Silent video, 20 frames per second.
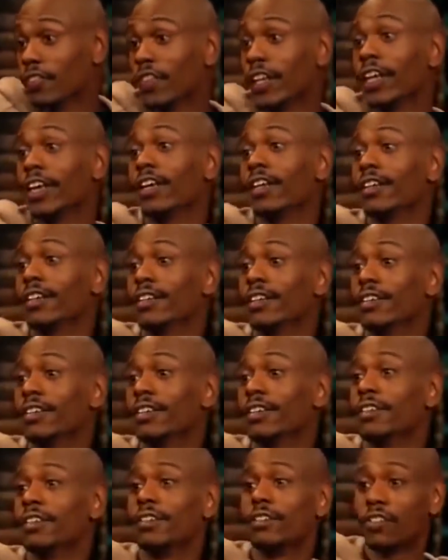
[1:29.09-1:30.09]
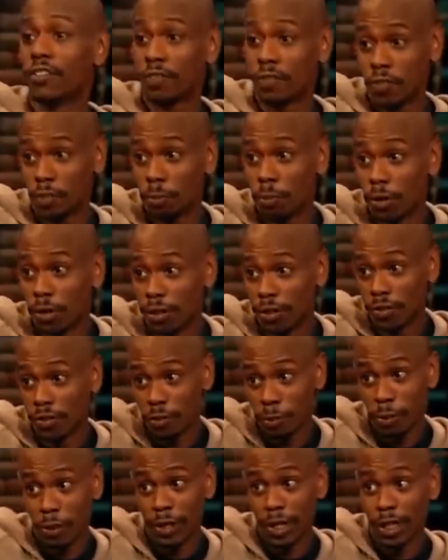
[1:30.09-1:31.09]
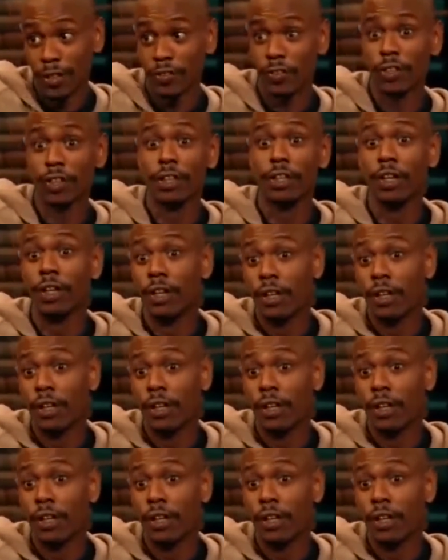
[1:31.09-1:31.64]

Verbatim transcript: Dad smart, smart ass kid.